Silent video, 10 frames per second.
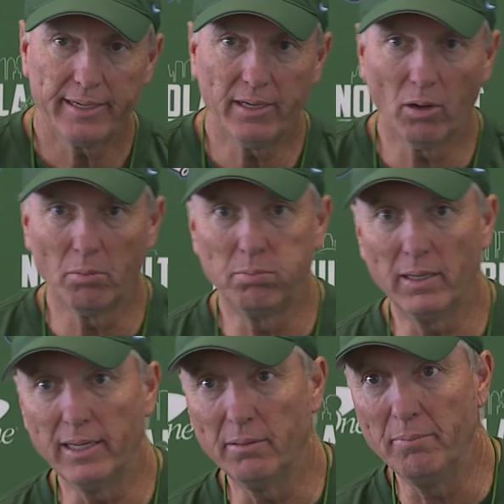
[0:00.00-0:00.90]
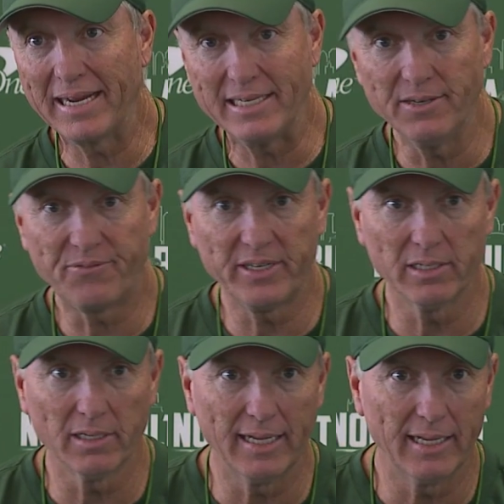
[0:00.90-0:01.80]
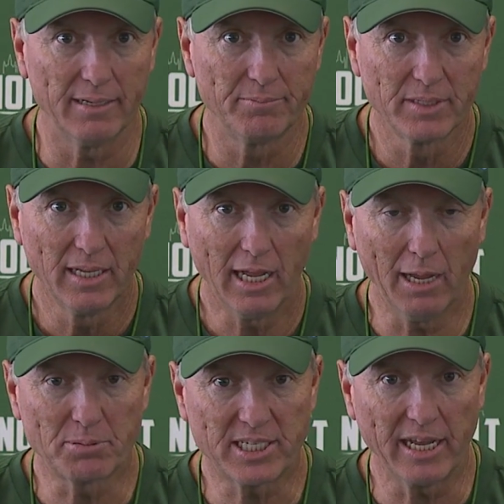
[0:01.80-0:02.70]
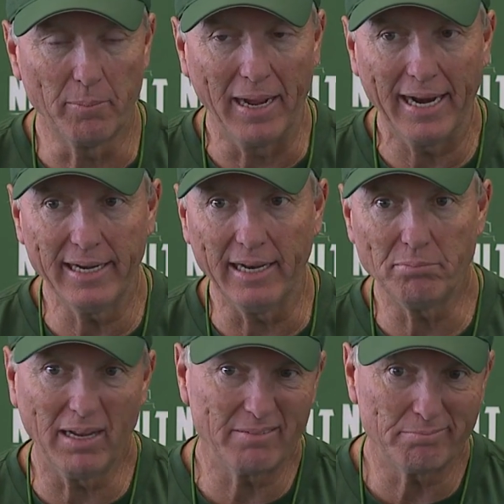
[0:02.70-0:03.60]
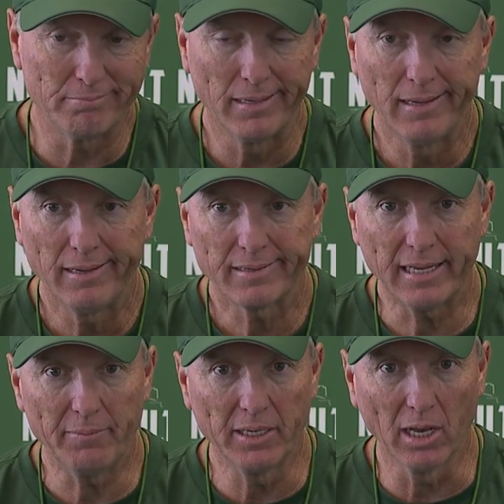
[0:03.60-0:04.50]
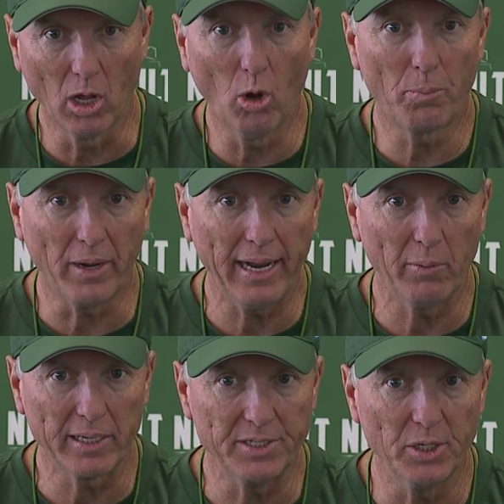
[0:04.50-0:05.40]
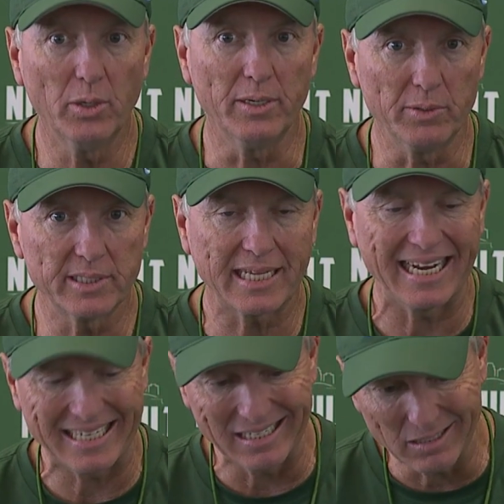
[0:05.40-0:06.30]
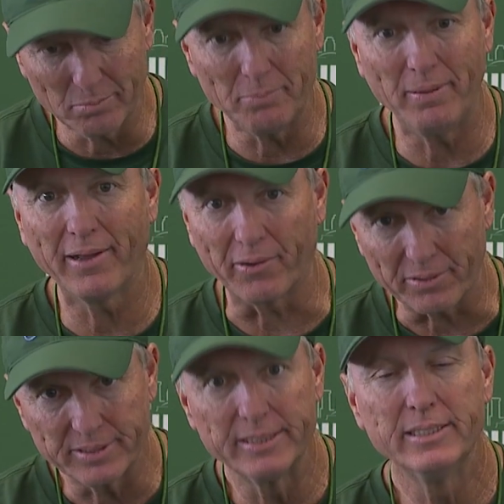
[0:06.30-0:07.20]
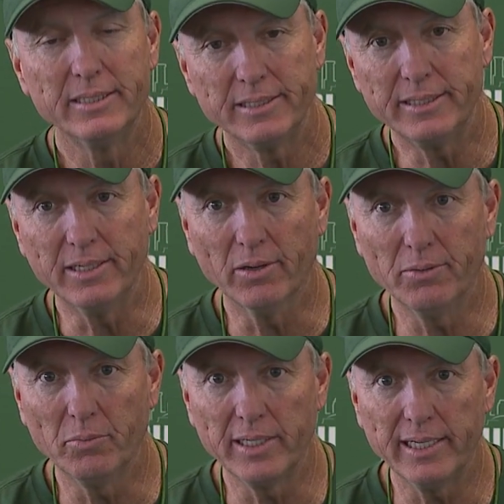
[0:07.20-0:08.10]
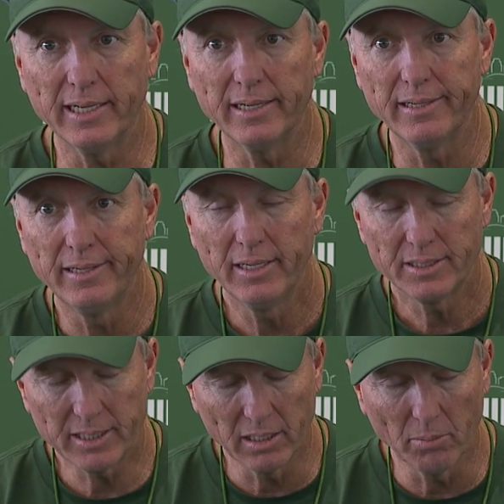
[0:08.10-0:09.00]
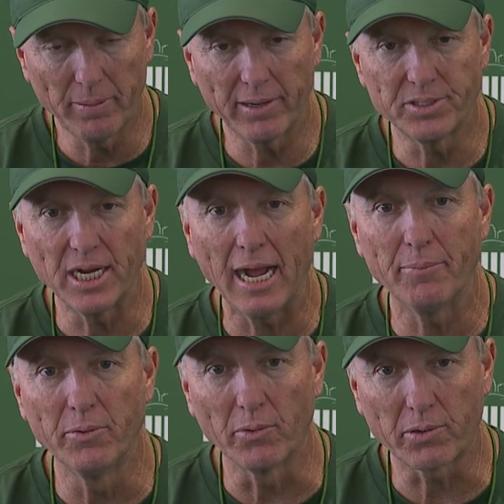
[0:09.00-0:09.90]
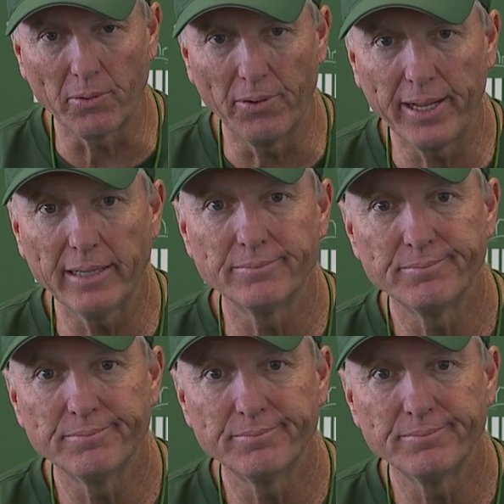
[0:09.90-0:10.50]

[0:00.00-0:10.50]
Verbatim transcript: you know, uh, making you feel upset about it, it gave me a little hope that hey, we can do it. We just got to get a little bit better you know, and we uh, did a little better job in recruiting.